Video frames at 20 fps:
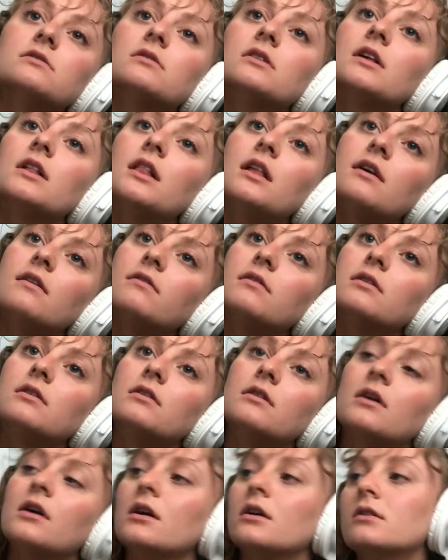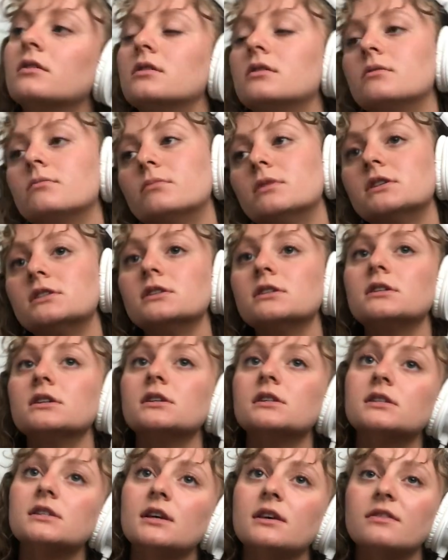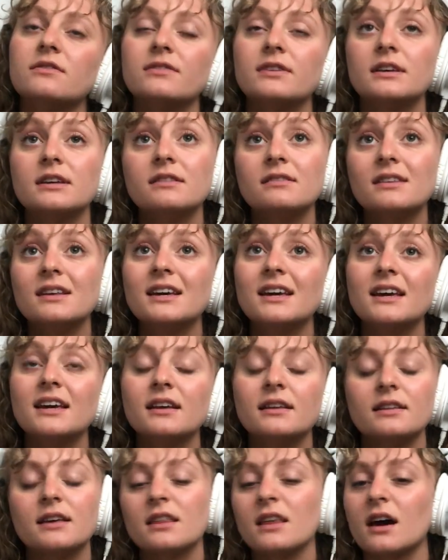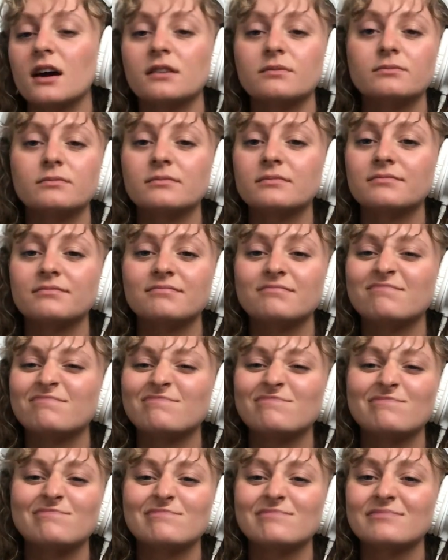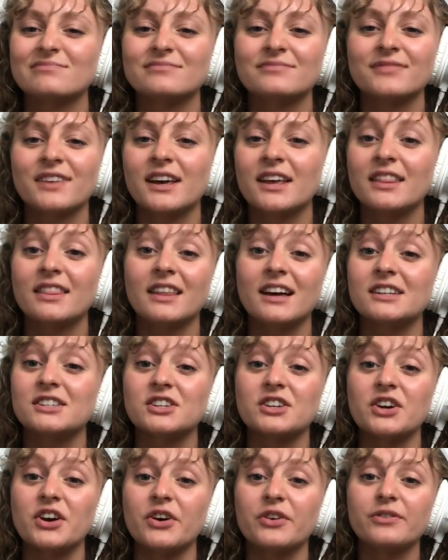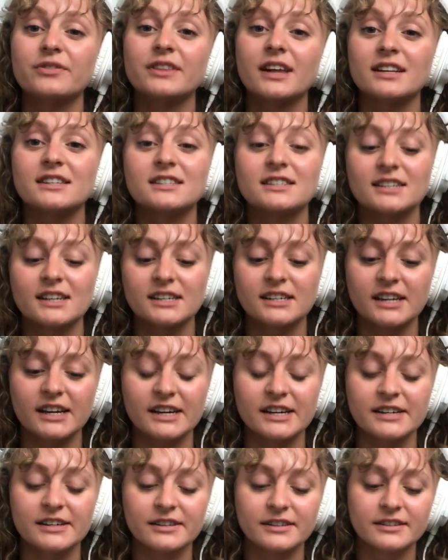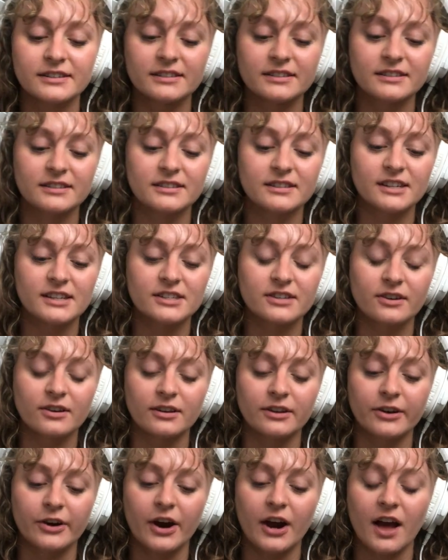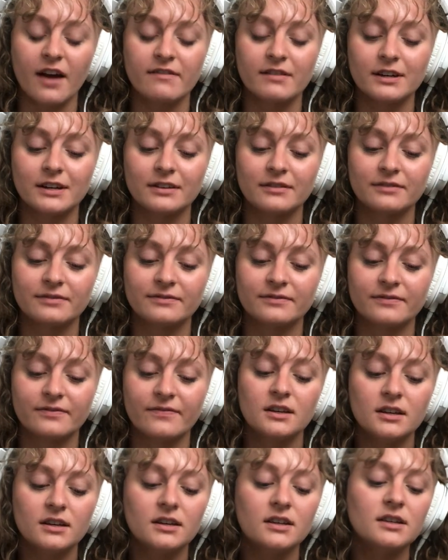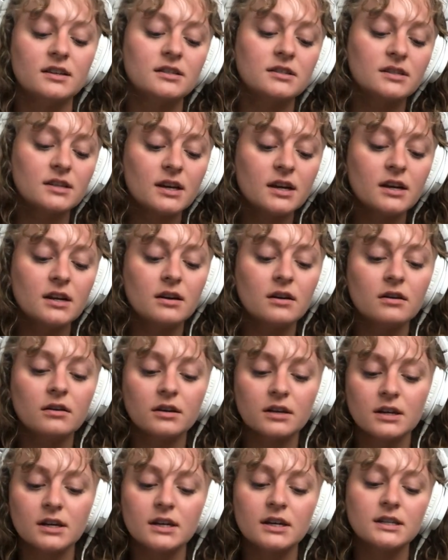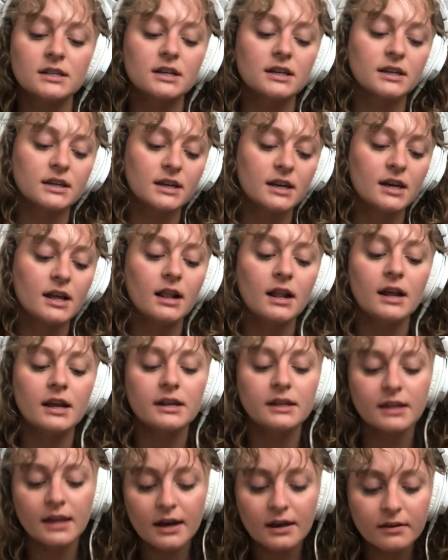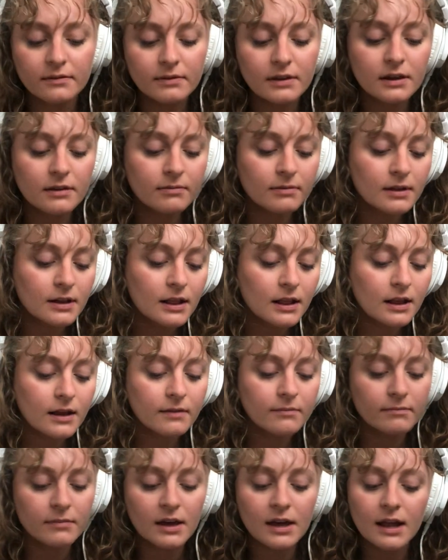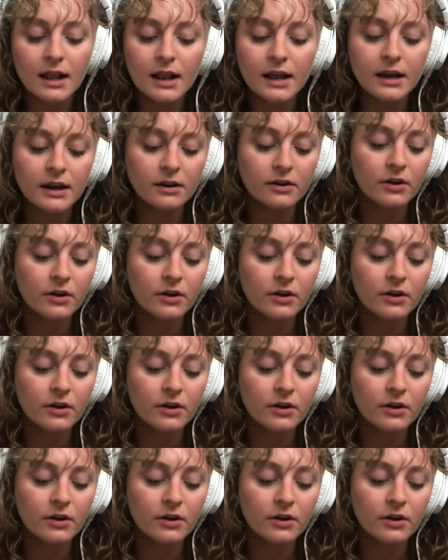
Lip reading: to 11, but I'm busy till 10:50. Yeah, that's a no. That's a dud. Musical lyric heaven. Can't say no cause I can't let down people I barely